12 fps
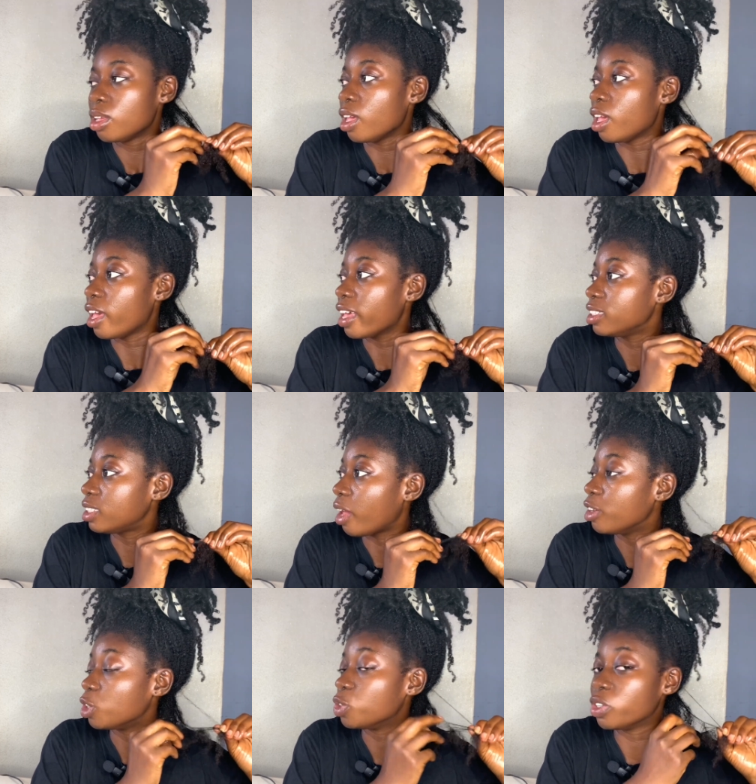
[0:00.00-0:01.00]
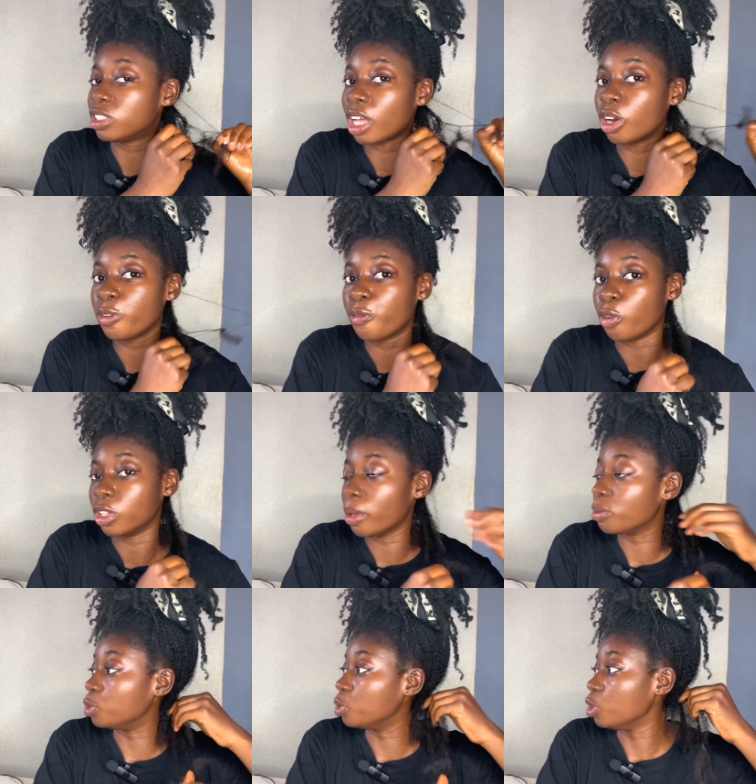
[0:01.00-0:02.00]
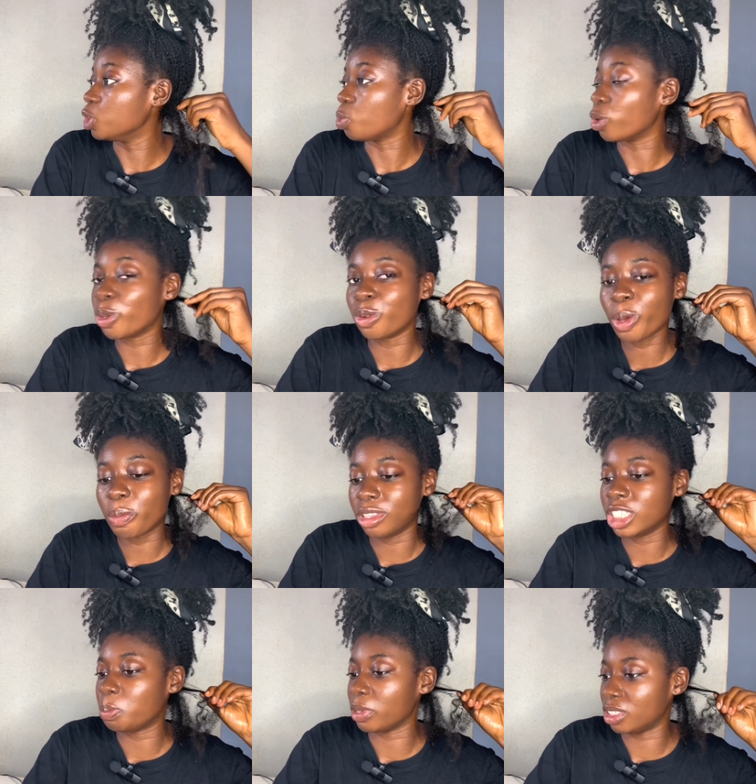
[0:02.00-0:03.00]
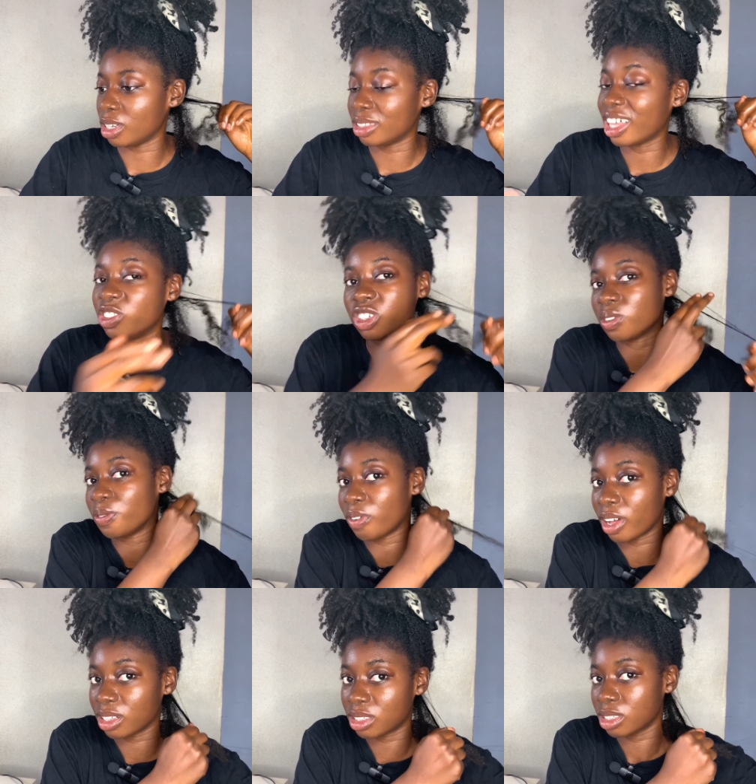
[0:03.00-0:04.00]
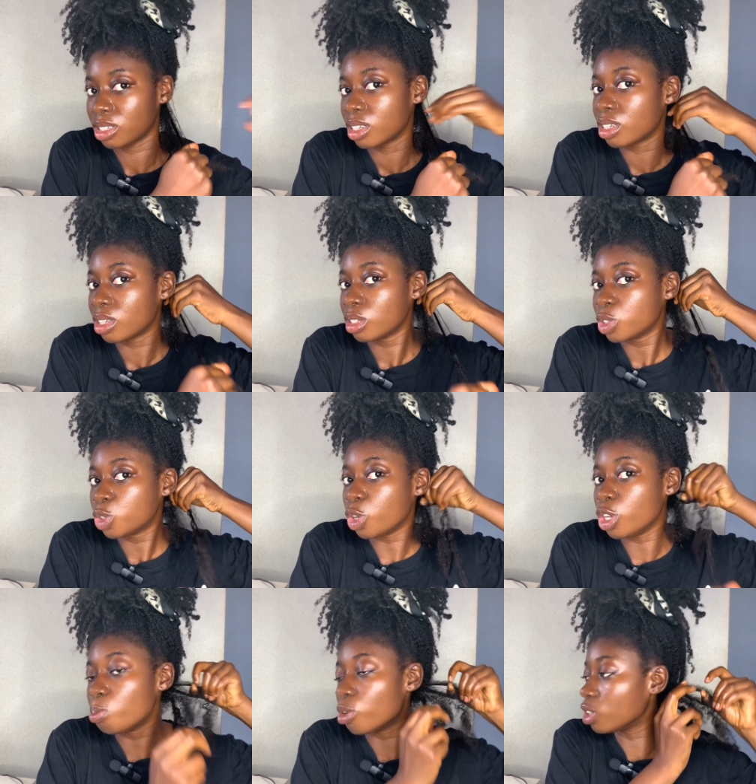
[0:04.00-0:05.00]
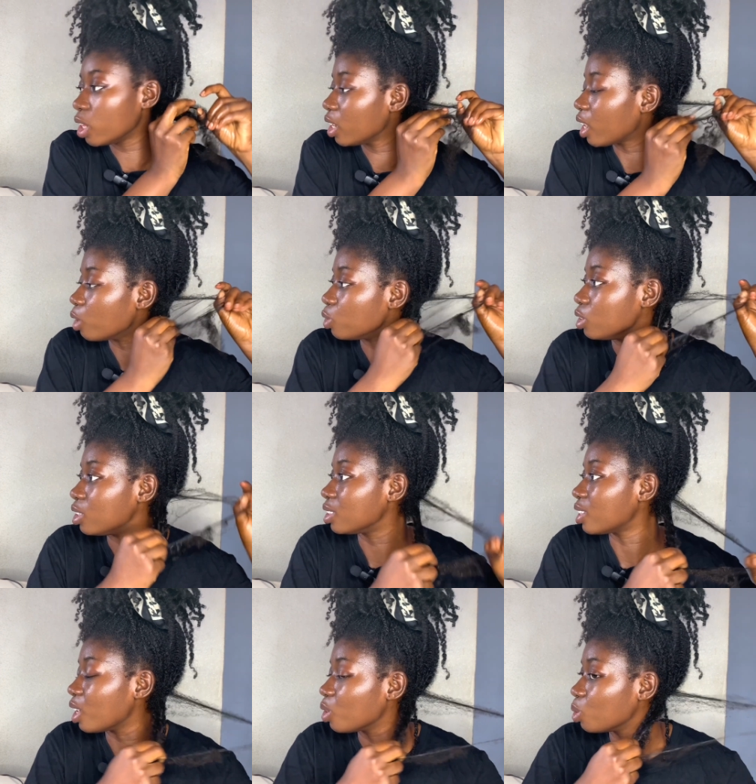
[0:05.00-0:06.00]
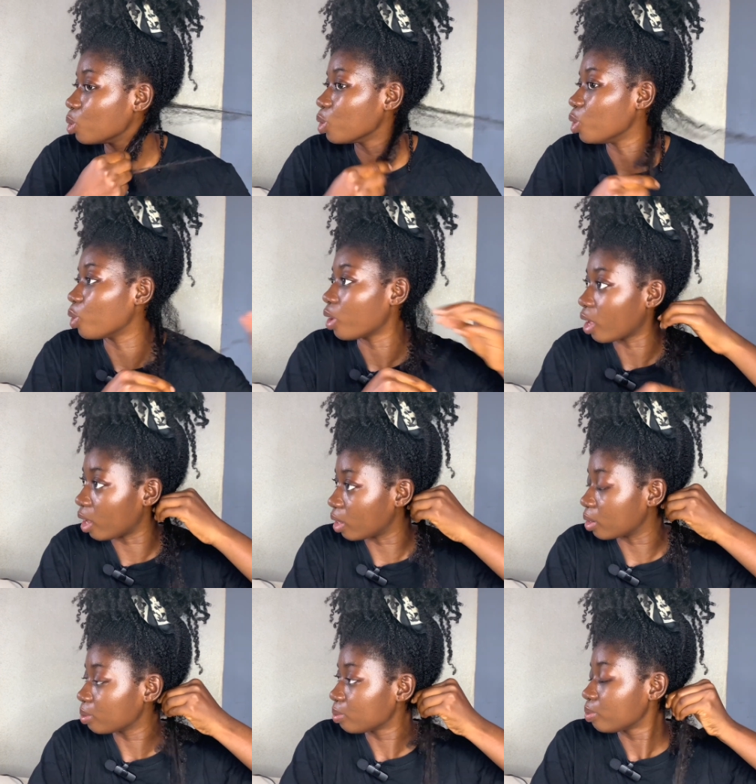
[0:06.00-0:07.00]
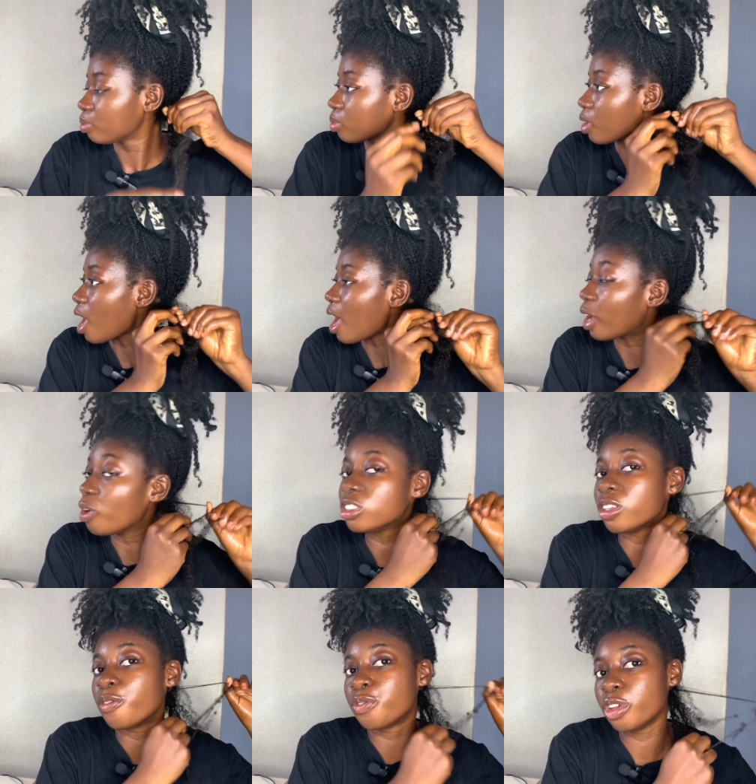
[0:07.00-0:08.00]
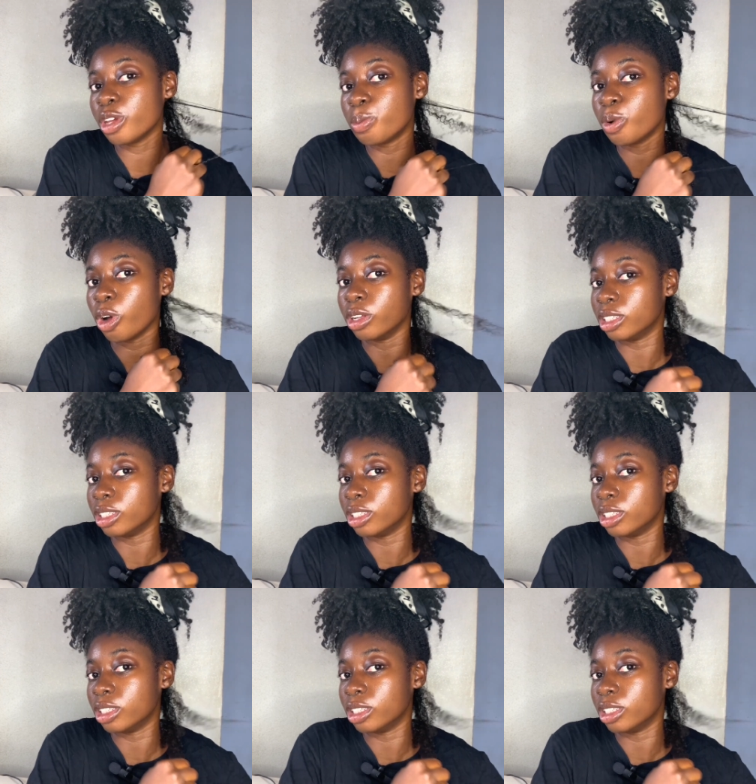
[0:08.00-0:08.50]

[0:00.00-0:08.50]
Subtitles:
a hairstylist or to the salon for them to do this work, they will not be this patient. That's just a fact. So you must learn how to detangle your hair. I wrote a free ebook on